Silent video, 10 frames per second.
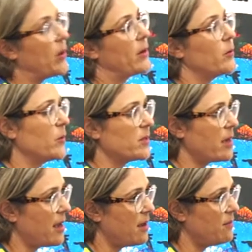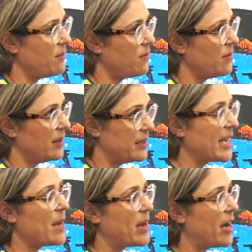we can also have in the
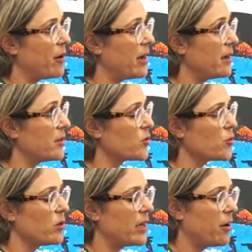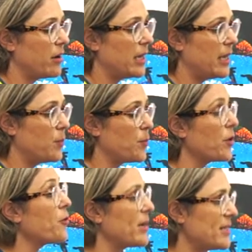same area extraordinarily
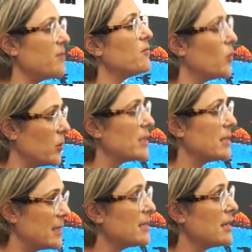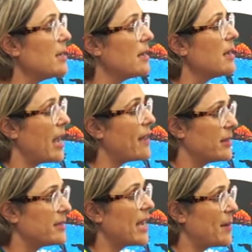progressive forces at
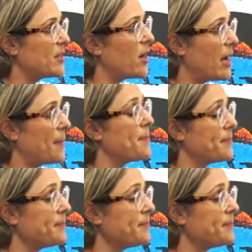the same time.